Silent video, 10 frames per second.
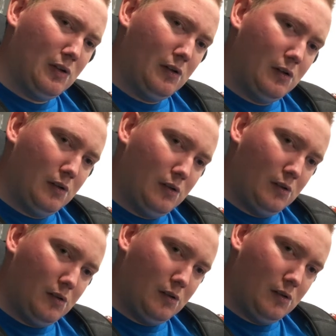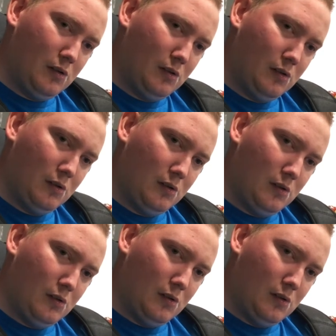Nobody speaks.